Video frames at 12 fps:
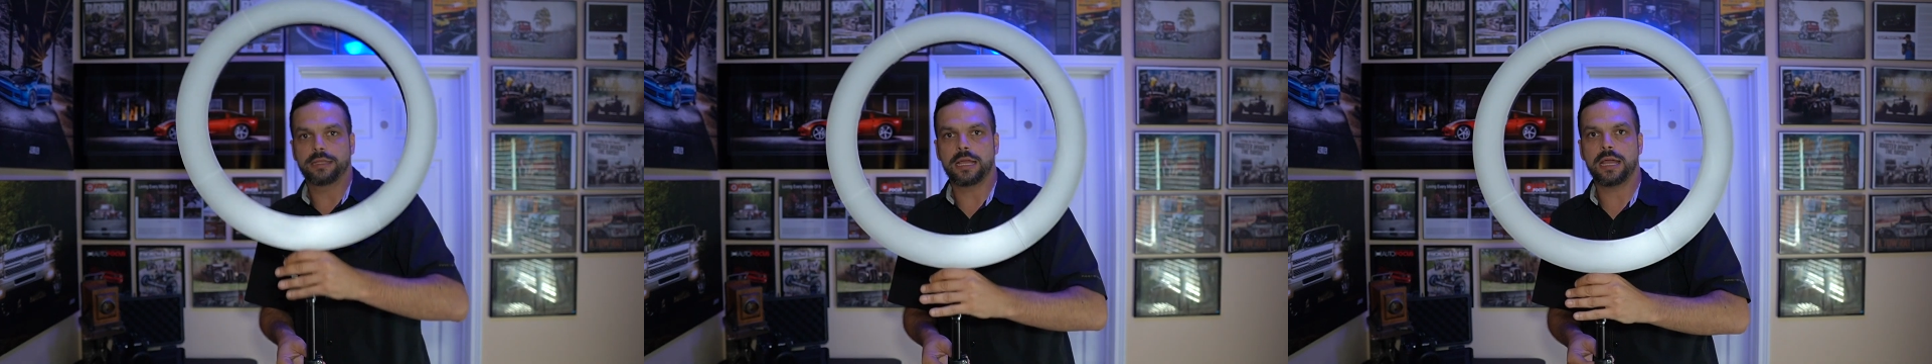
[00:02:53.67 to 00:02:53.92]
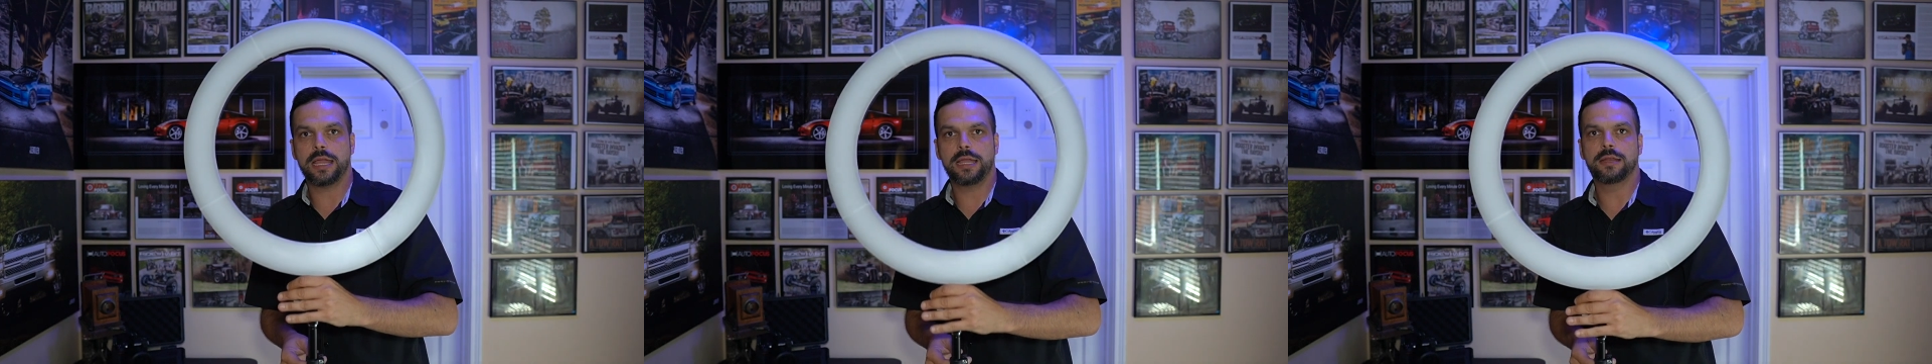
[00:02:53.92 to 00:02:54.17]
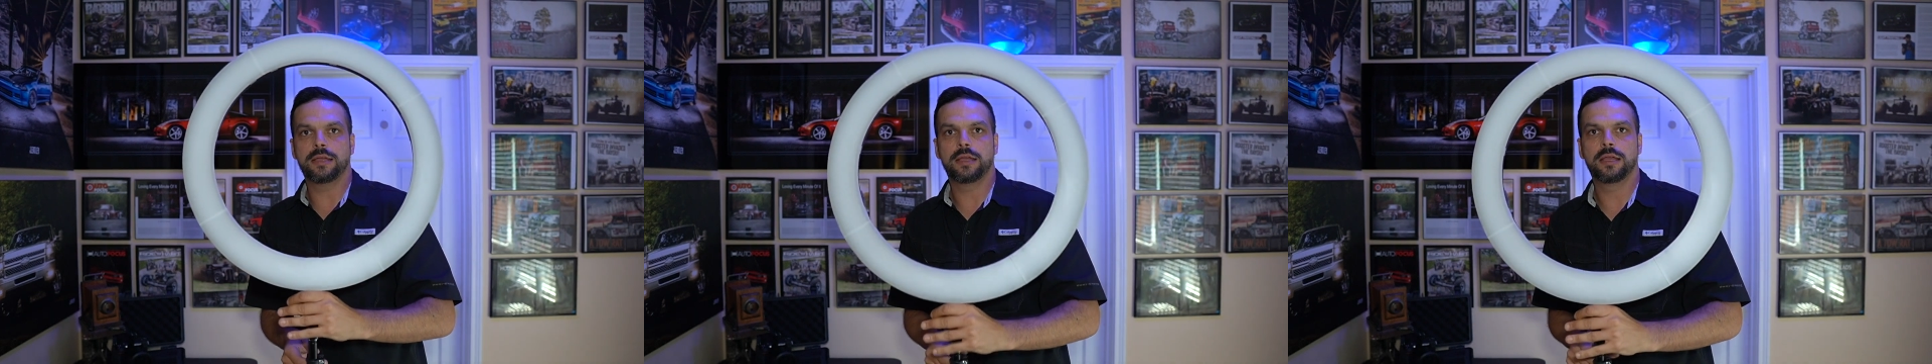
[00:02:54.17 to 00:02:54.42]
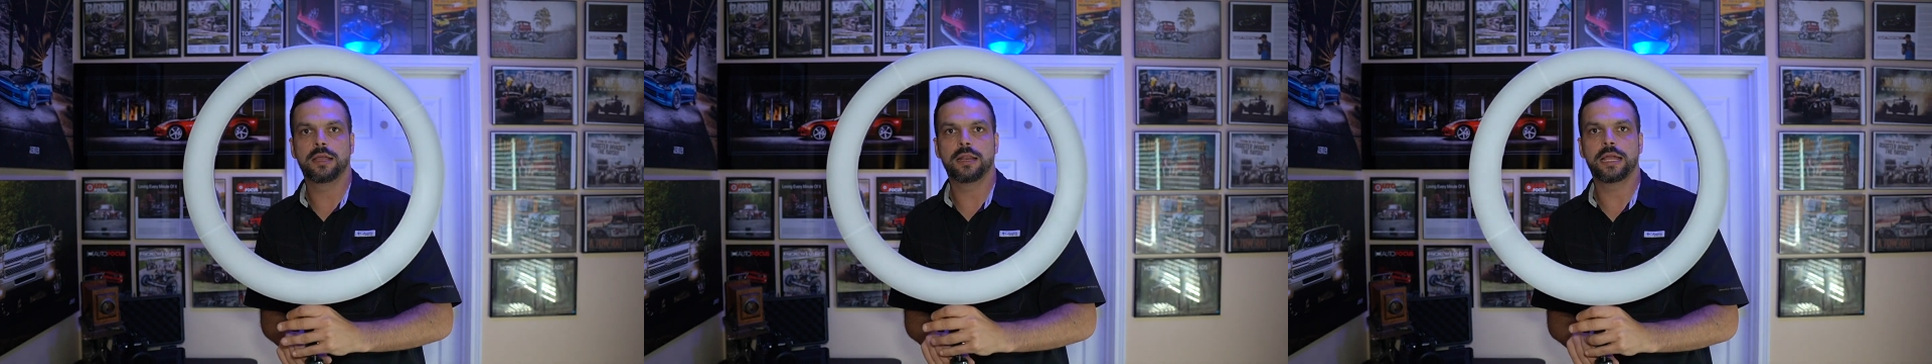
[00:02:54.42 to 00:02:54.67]
at the height
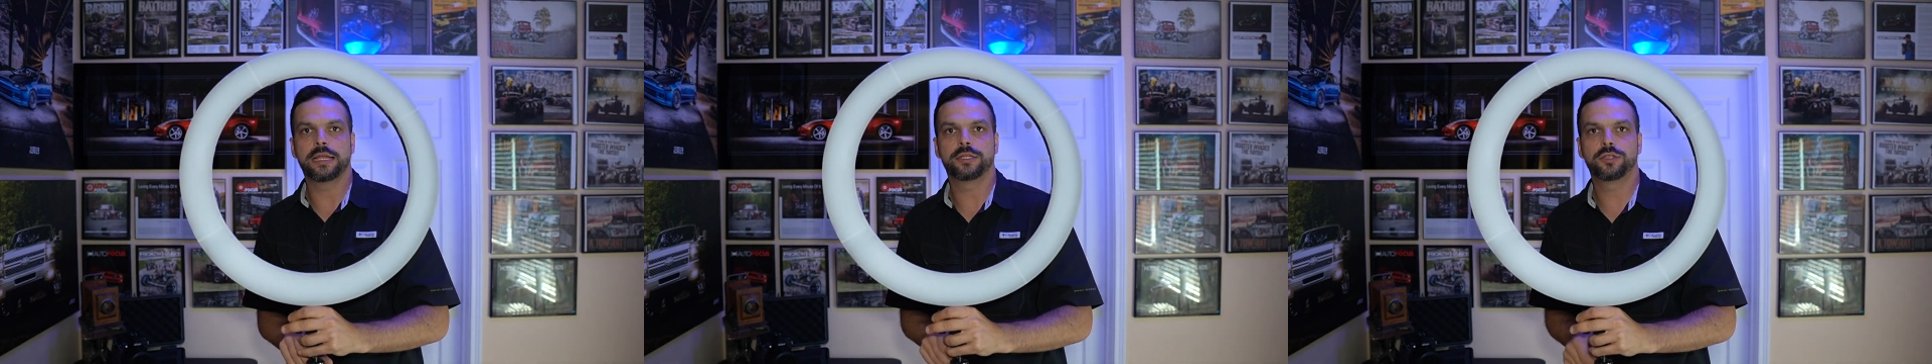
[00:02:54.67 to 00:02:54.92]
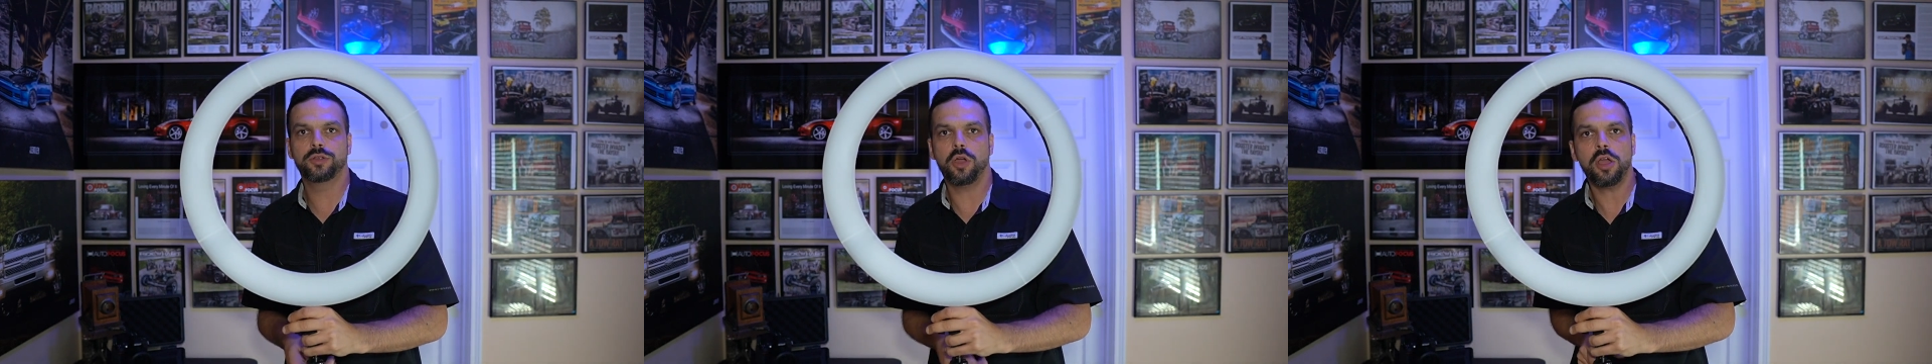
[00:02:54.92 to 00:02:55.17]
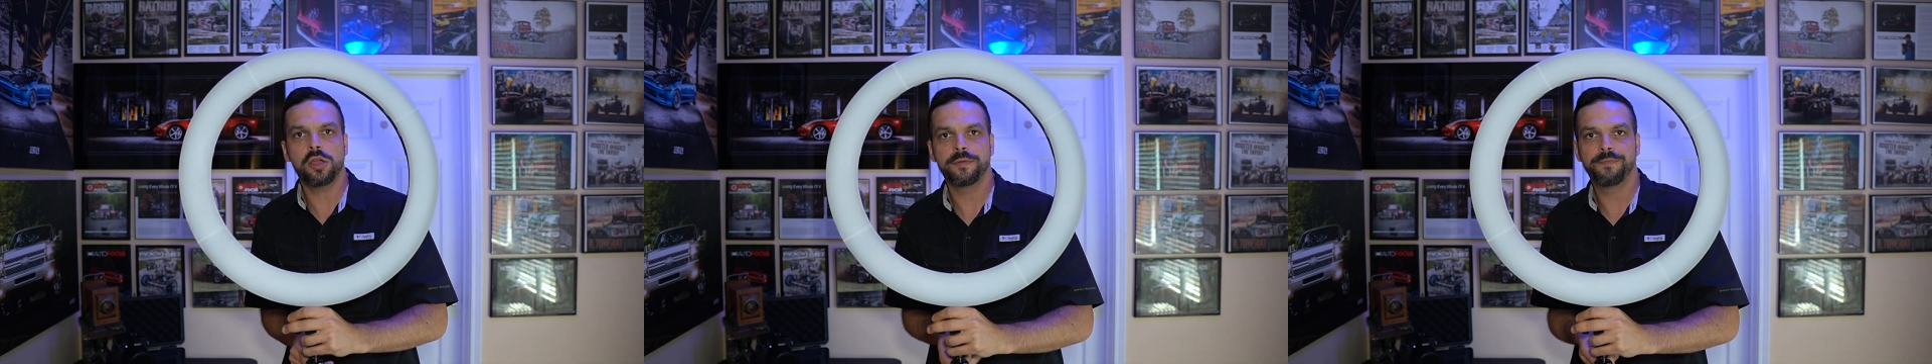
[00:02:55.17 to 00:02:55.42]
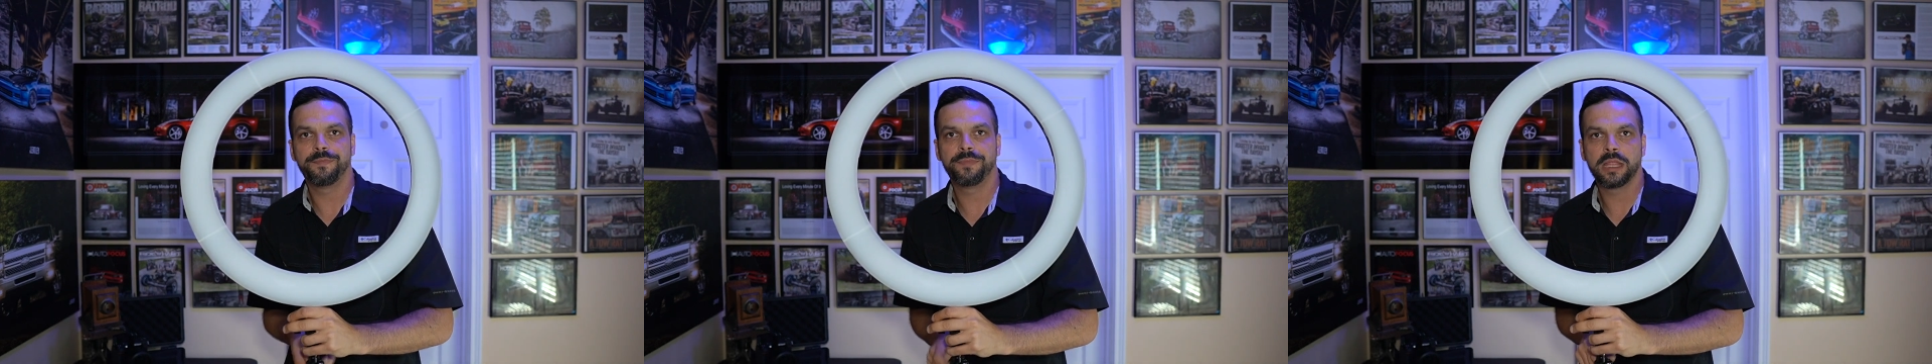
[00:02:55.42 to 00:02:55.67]
like so.
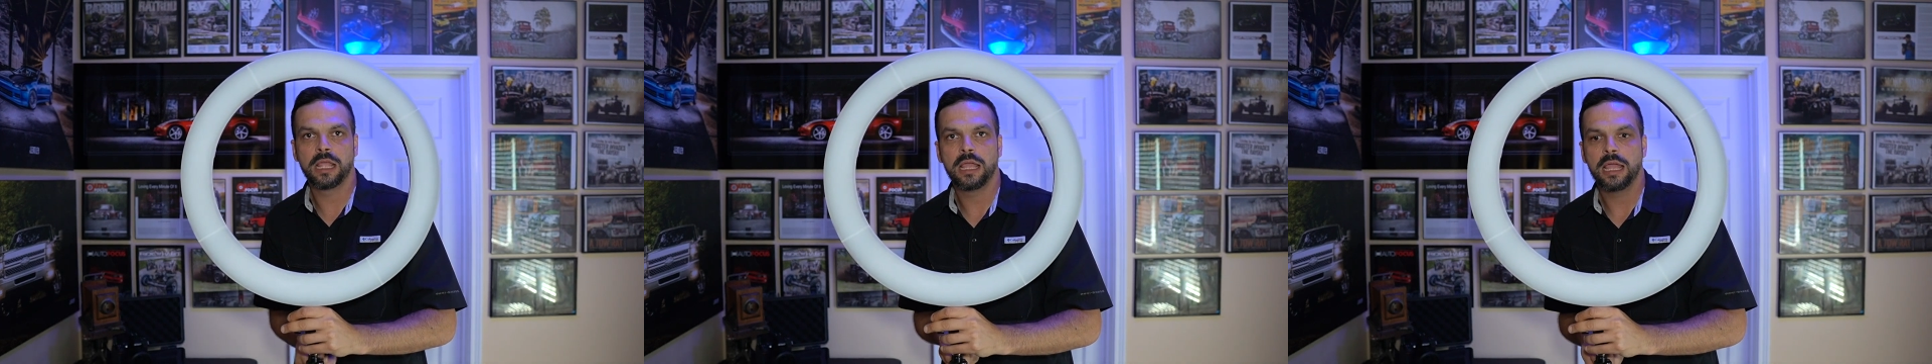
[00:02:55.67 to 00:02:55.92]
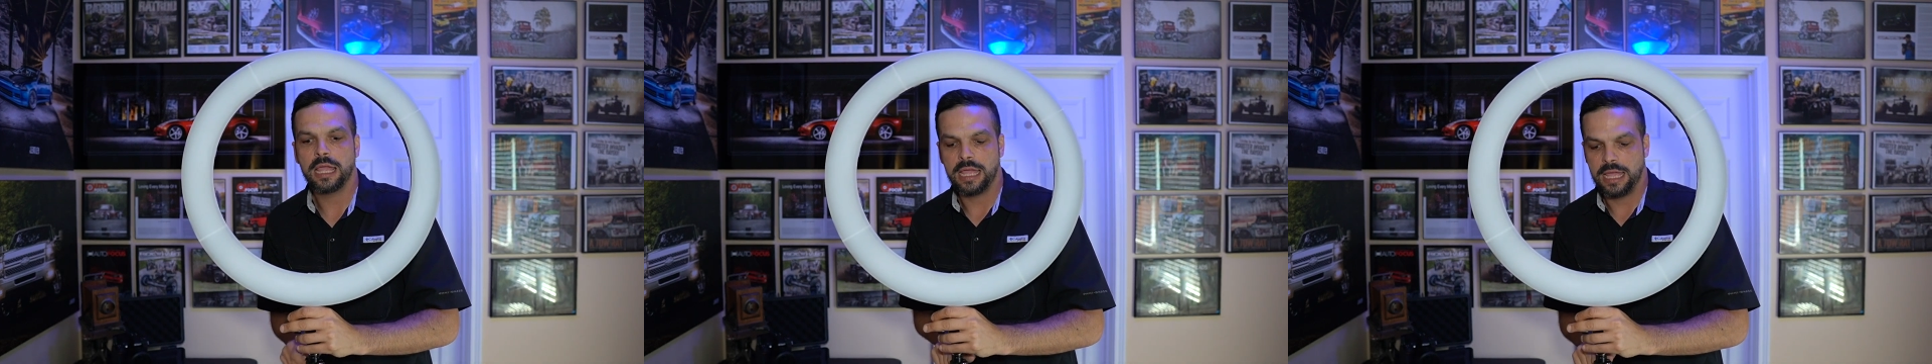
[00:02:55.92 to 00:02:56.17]
So I'm just gonna plug